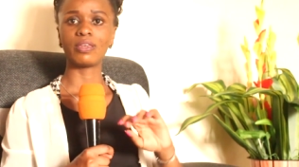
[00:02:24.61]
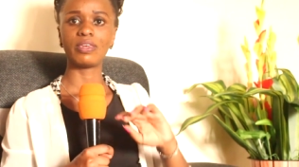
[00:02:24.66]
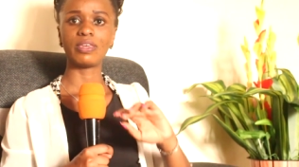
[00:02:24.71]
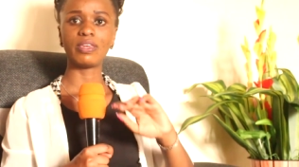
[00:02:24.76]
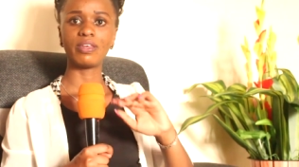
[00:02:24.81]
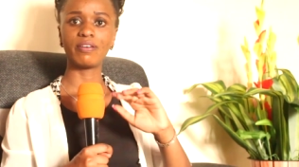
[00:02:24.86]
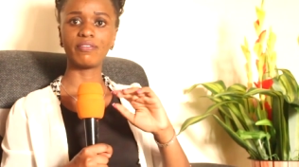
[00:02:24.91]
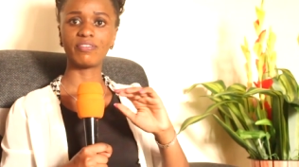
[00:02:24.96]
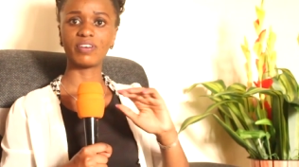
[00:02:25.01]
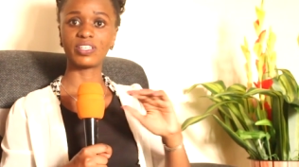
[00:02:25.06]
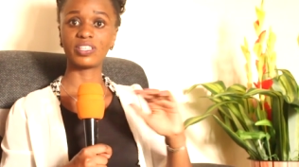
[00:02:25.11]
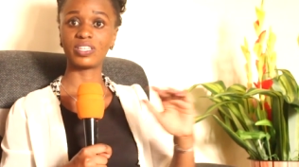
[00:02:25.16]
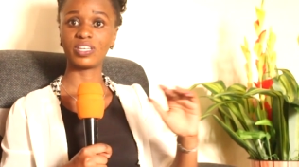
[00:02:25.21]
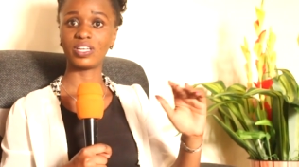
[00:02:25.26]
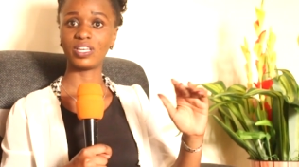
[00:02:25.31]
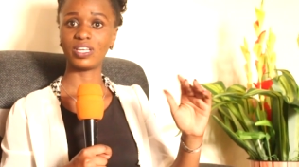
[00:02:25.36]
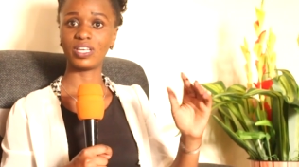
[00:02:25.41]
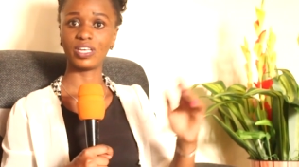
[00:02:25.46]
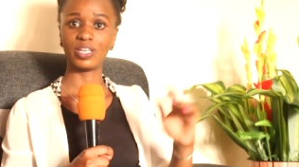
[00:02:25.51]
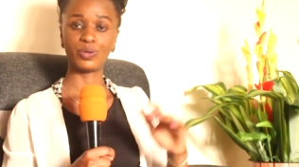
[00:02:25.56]
Never
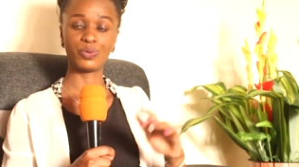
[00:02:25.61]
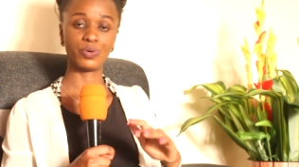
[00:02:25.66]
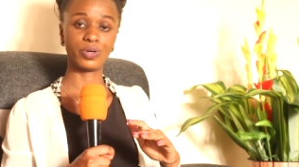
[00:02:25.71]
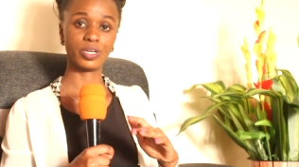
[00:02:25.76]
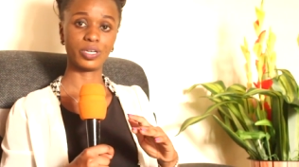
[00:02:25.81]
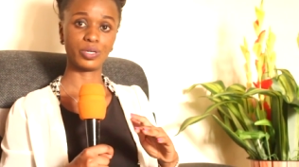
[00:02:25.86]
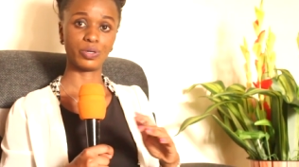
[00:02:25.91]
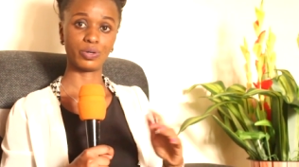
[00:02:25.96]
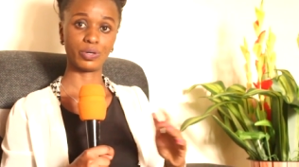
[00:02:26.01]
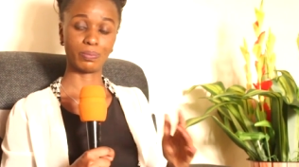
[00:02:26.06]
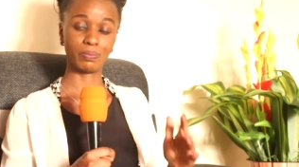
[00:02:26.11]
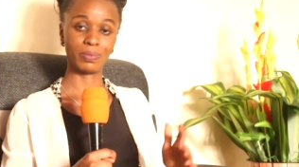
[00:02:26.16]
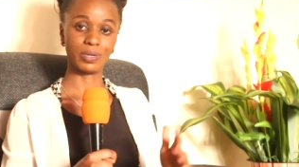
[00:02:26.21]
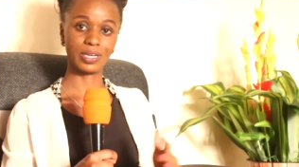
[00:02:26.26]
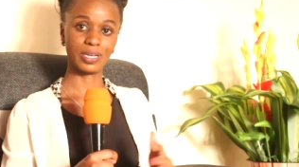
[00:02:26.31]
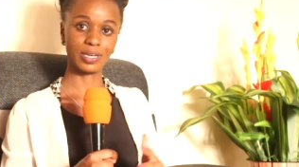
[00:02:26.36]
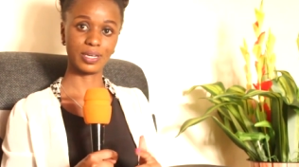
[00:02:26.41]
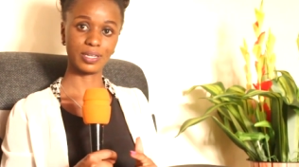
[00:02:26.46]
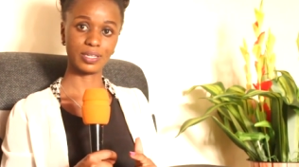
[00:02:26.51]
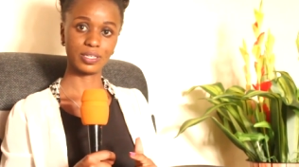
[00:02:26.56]
tell anyone your
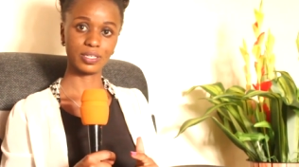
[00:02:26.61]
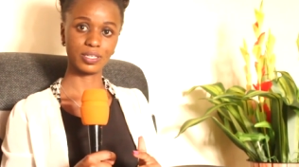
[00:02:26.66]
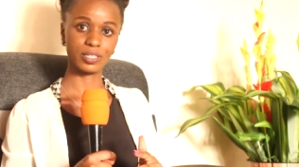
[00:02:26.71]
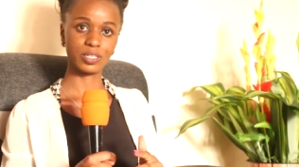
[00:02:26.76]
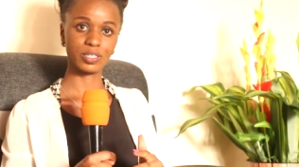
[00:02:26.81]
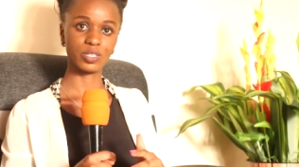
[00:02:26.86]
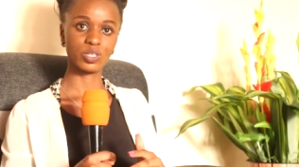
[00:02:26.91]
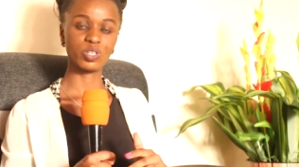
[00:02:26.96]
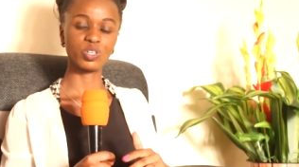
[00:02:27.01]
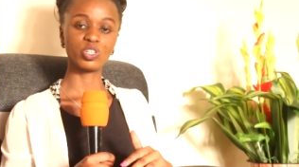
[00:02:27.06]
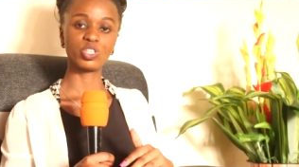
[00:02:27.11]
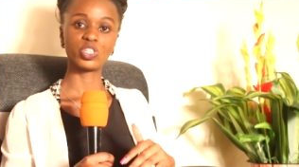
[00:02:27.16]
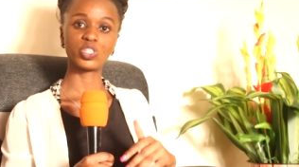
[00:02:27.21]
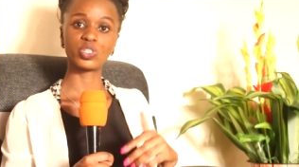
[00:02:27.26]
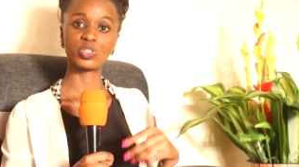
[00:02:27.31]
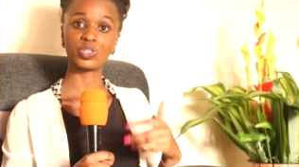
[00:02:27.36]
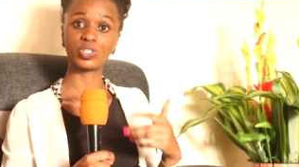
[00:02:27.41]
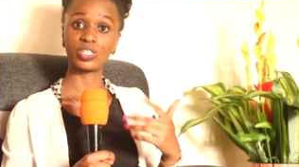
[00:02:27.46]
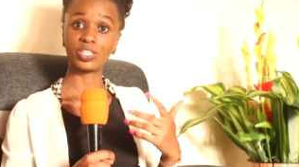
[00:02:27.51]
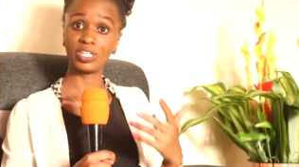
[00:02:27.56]
plan,
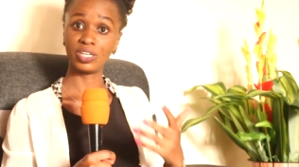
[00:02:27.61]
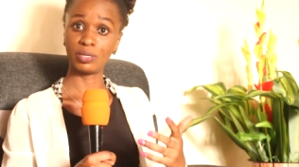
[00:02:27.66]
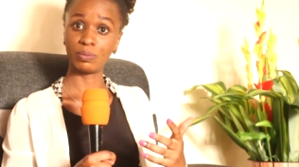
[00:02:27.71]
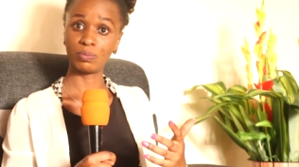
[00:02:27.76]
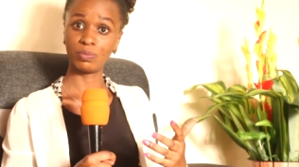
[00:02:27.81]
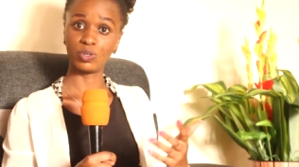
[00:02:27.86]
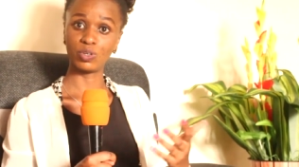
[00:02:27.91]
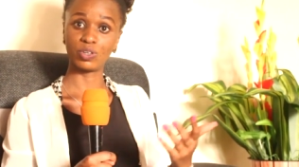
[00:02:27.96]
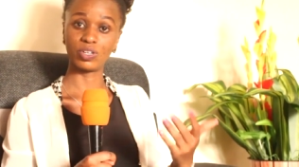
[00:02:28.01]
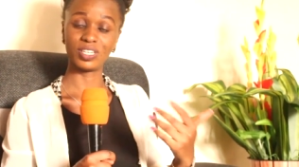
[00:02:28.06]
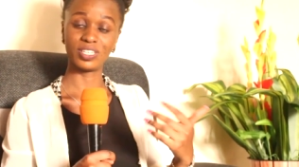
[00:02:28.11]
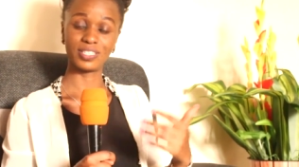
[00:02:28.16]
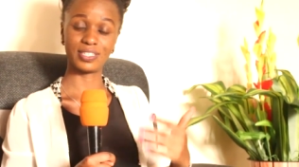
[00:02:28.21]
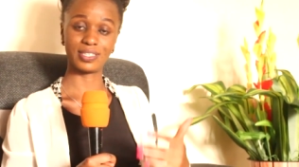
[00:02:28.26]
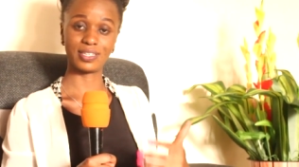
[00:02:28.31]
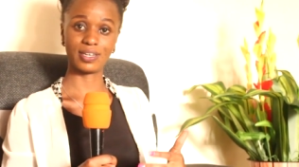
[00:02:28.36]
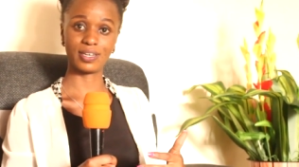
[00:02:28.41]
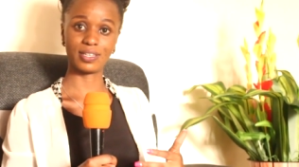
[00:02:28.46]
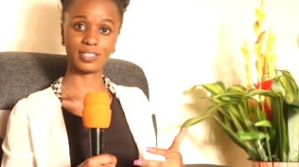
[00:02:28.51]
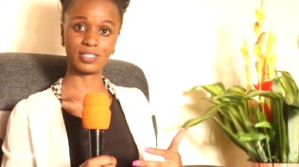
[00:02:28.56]
show them your
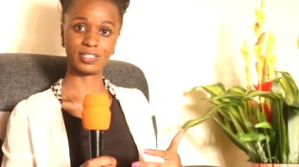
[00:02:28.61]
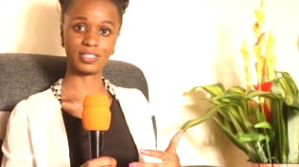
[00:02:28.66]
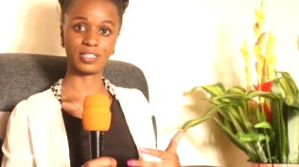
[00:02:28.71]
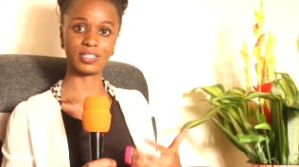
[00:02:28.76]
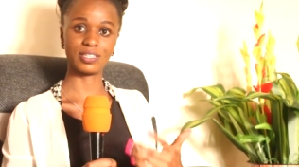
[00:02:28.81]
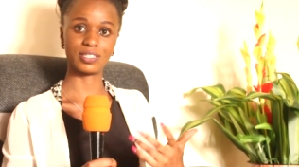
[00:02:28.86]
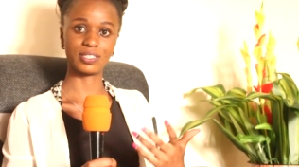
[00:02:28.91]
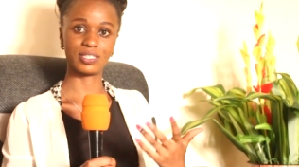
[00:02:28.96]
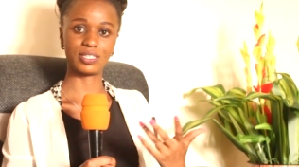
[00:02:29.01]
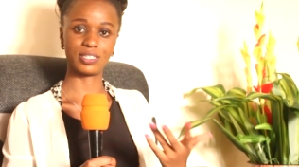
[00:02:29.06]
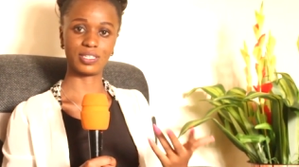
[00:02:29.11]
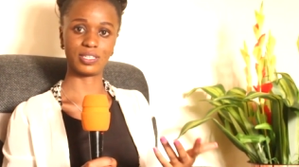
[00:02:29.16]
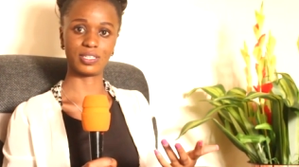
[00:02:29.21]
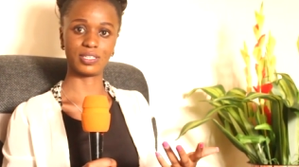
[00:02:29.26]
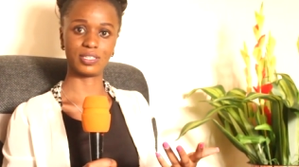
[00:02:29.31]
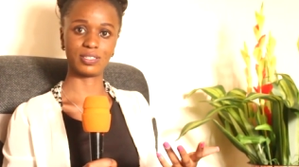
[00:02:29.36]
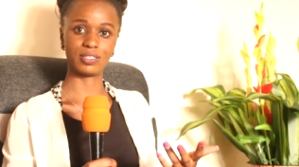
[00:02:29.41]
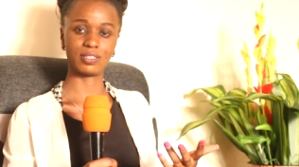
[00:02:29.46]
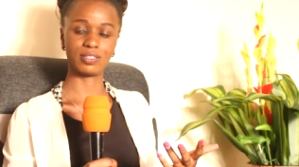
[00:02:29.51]
result instead.